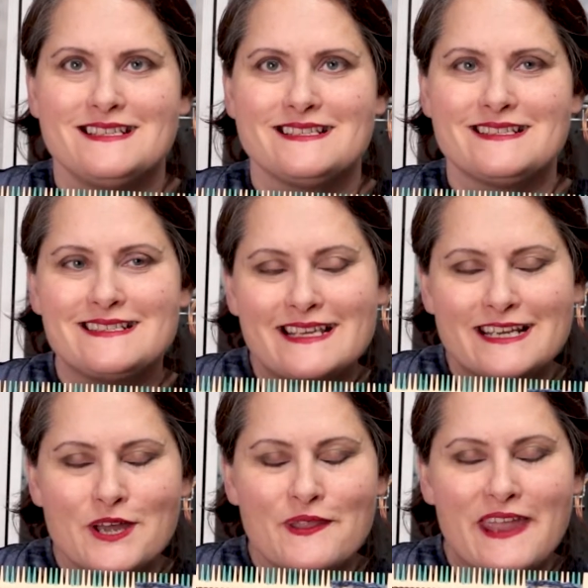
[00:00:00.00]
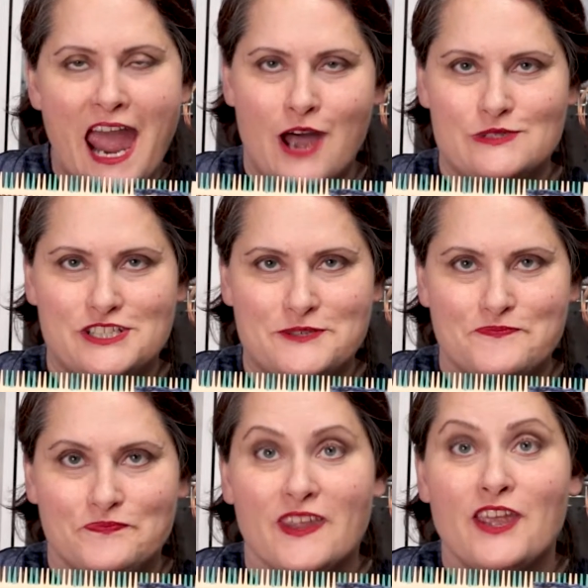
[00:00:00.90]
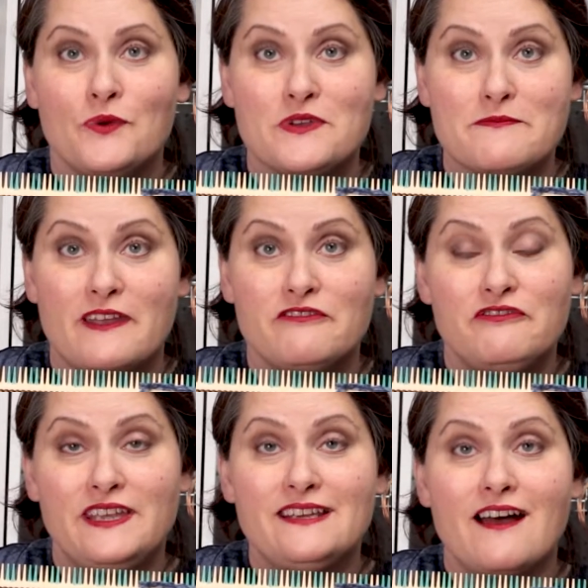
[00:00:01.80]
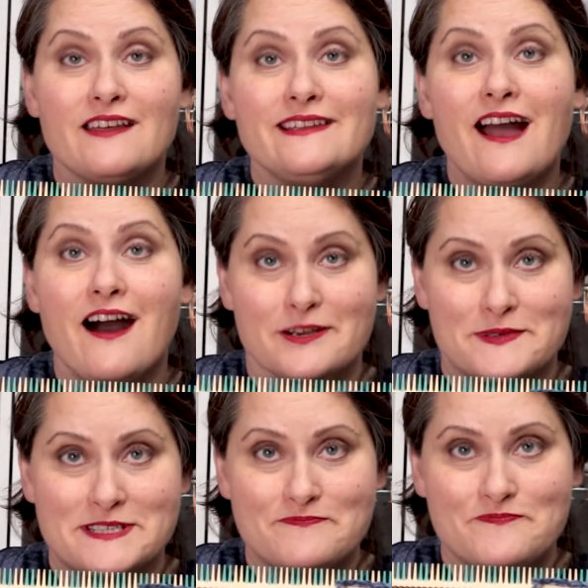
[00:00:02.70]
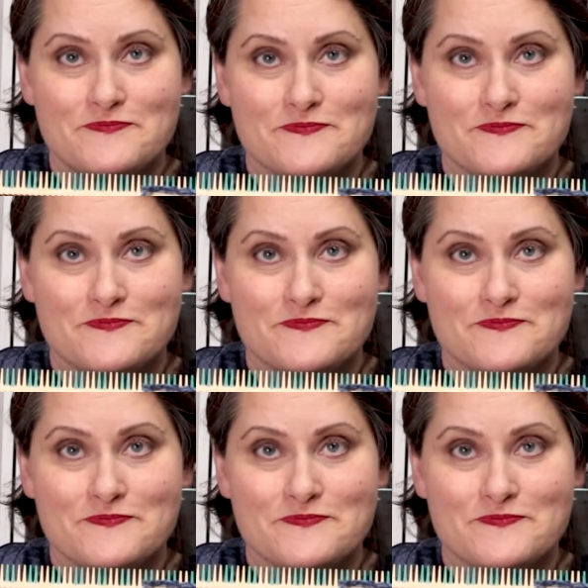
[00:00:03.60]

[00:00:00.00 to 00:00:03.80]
sitting on the couch with my feet on the ottoman,